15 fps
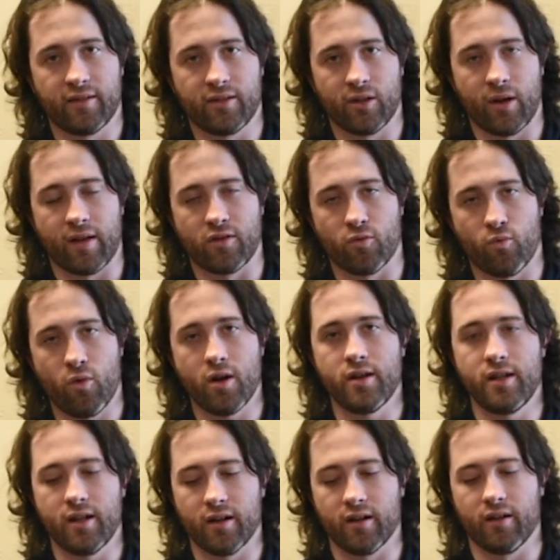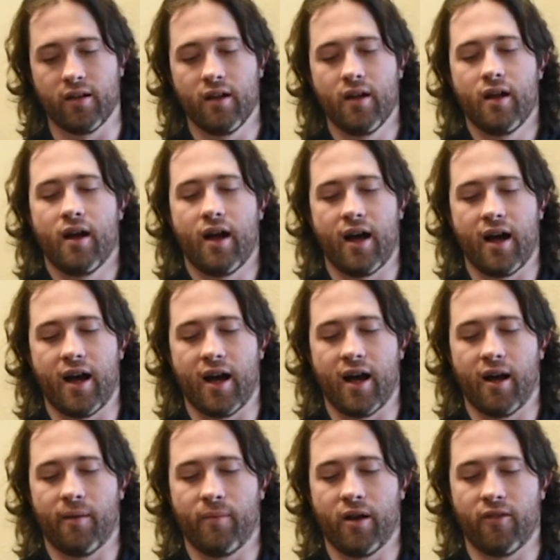So after 1 year
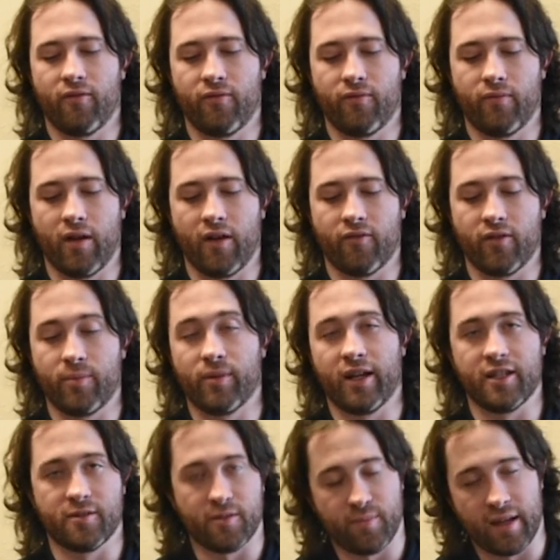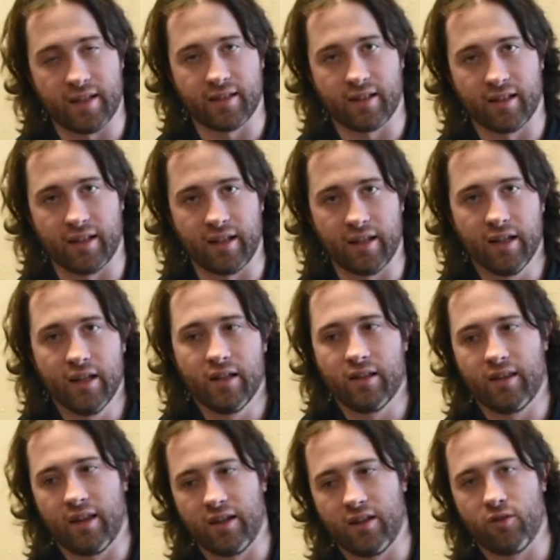of replacement, basically,
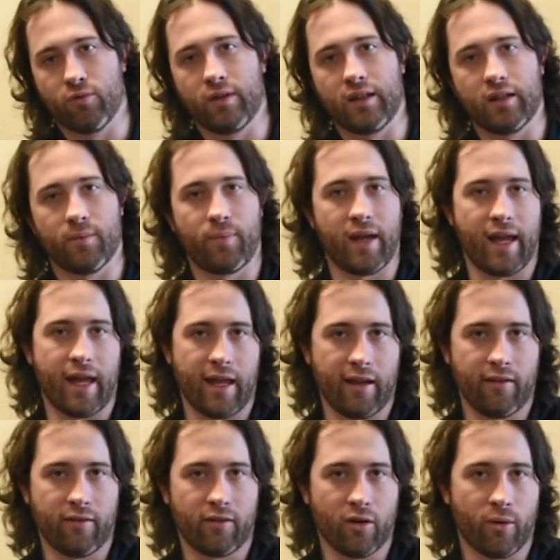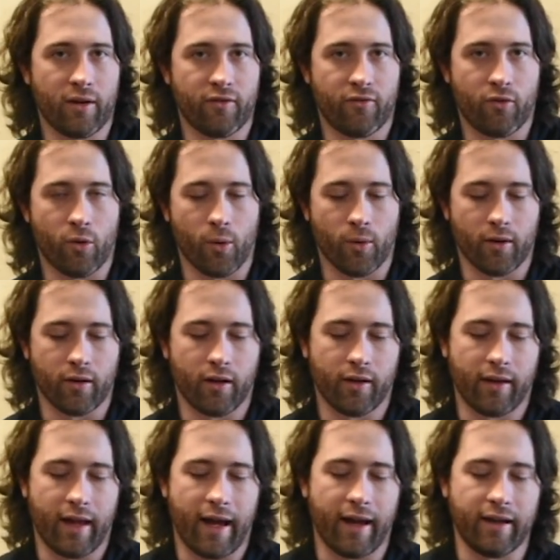then you would need to pay going forward
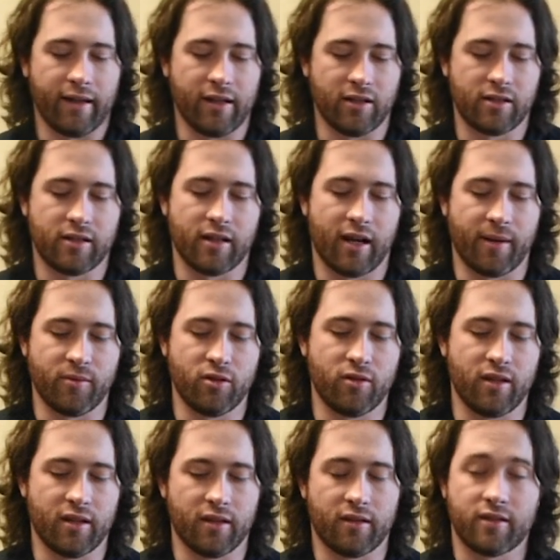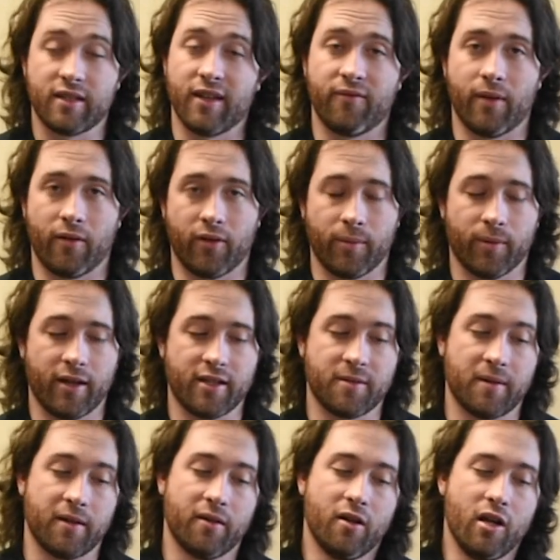on that each time you need a sieve bed
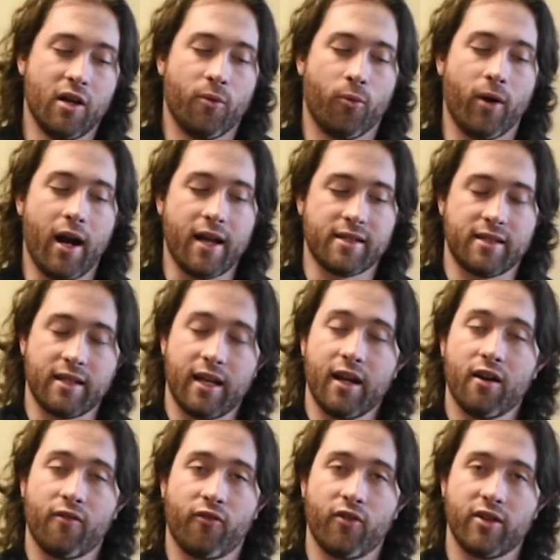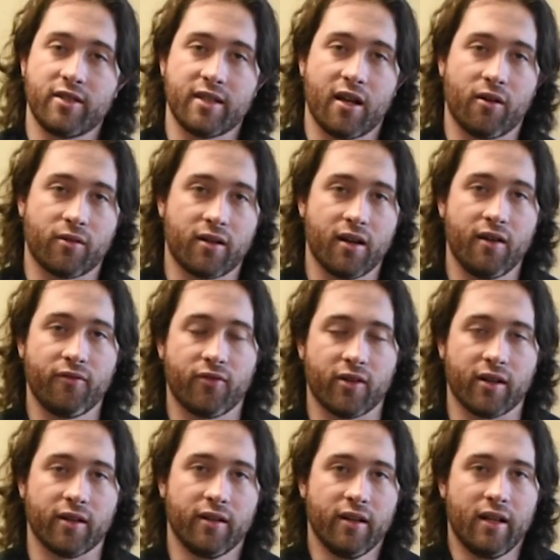replacement. Whereas the Caire Freestyle
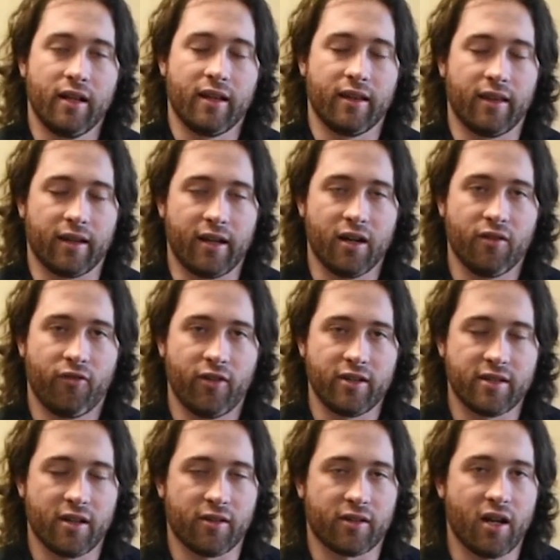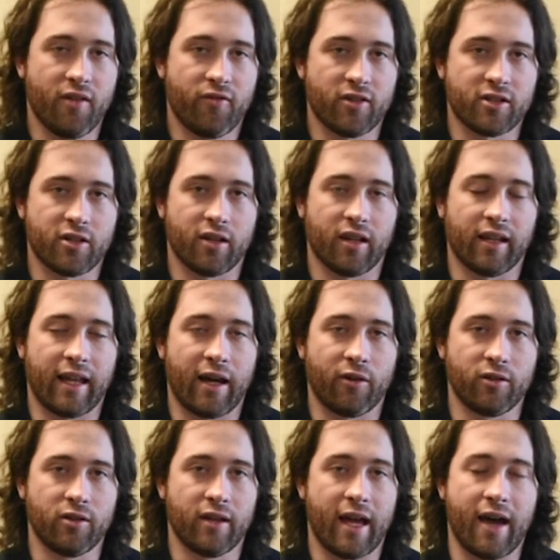Comfort, is going to allow
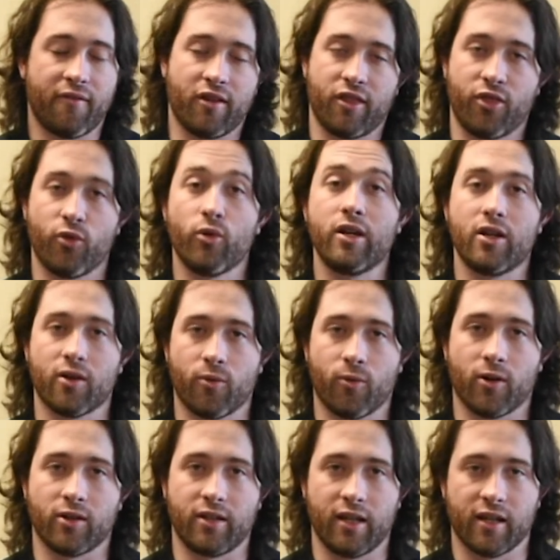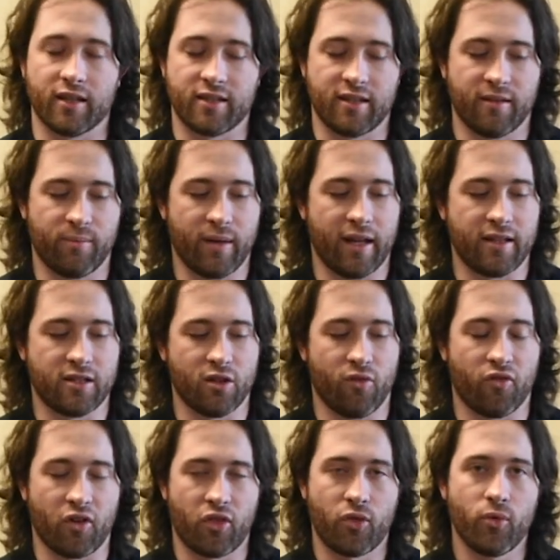you to have a 3-year warranty on a sieve bed. So
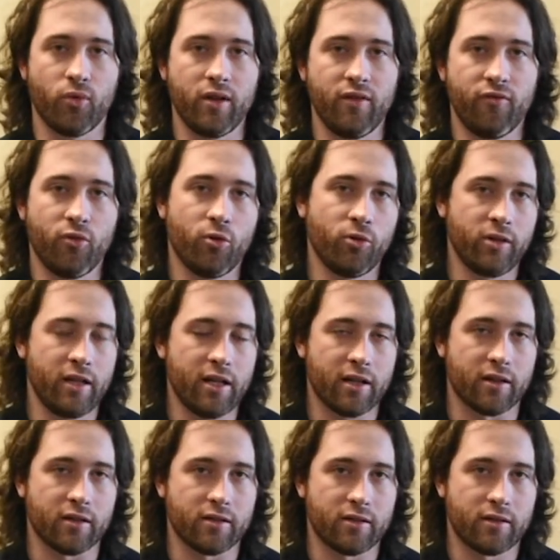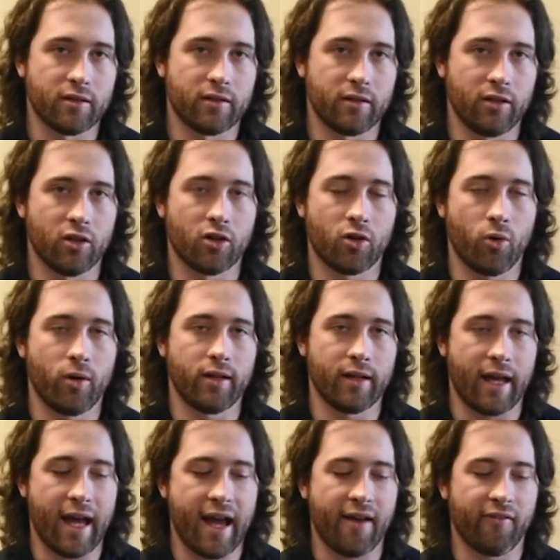for 3 full years, you're going
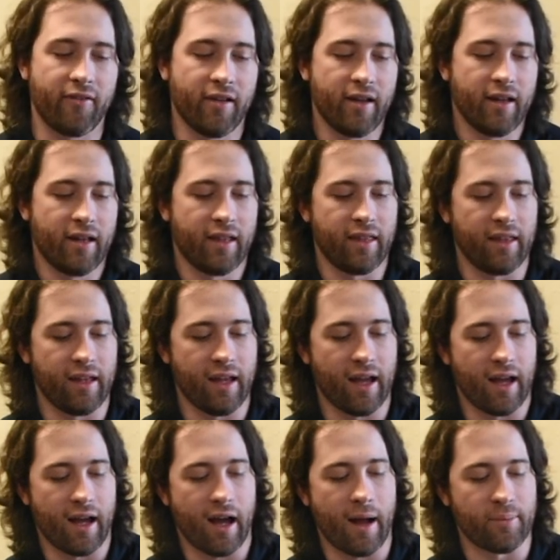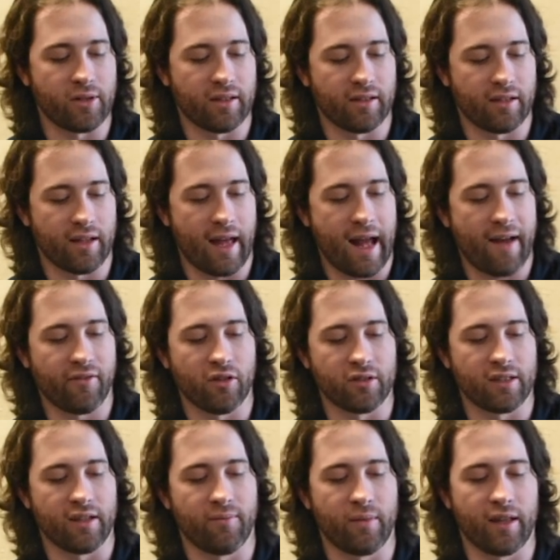to have the option to have
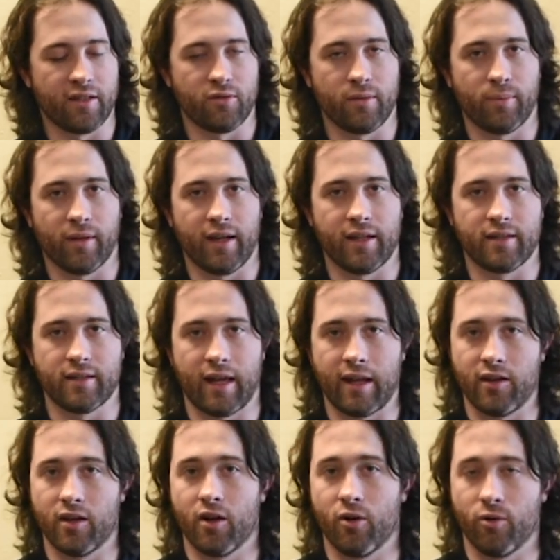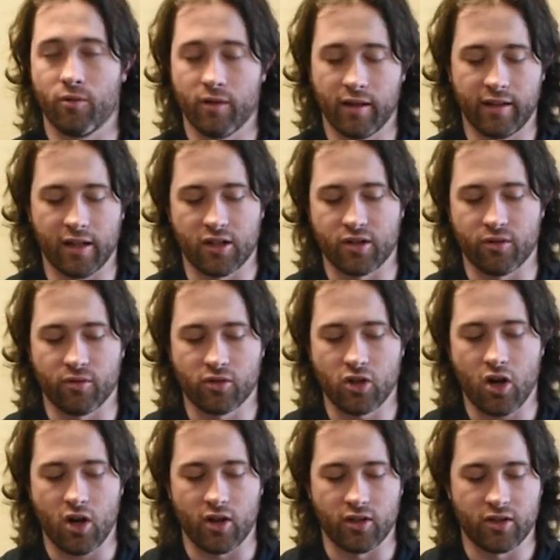those sieve beds replaced at no additional
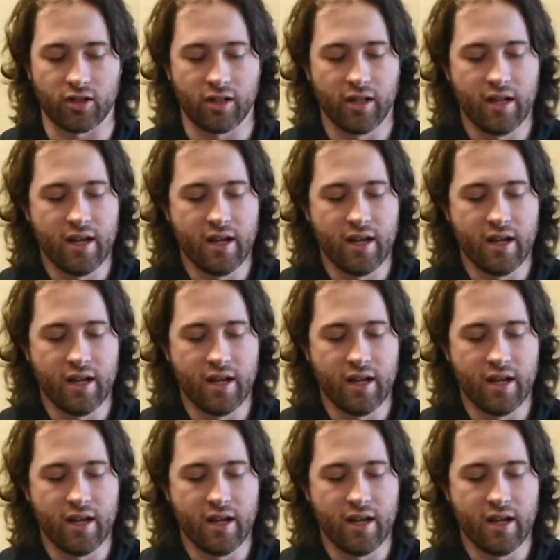charge.